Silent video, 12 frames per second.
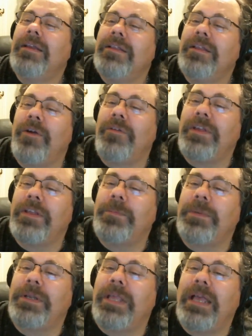Now, if
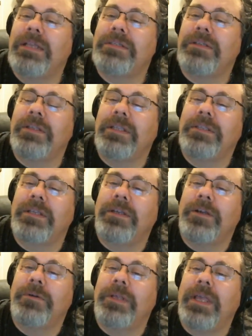anybody has a link to
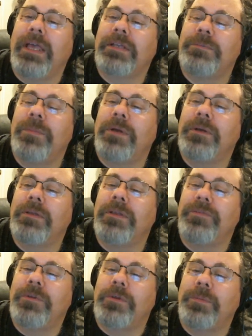Kodiak's mug,
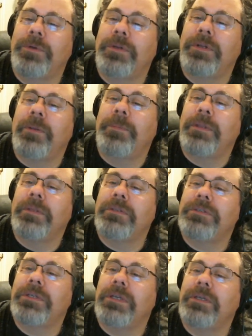if you could put it up on the
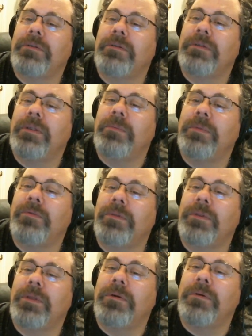channel, it'd be
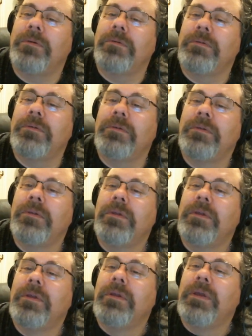really cool.
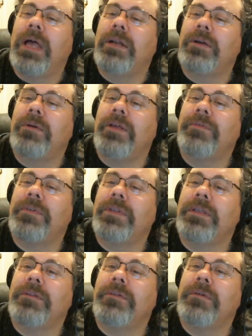I don't have a
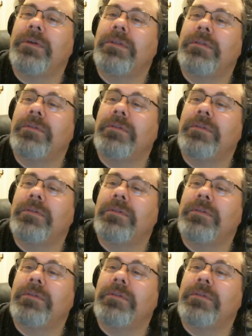link to it.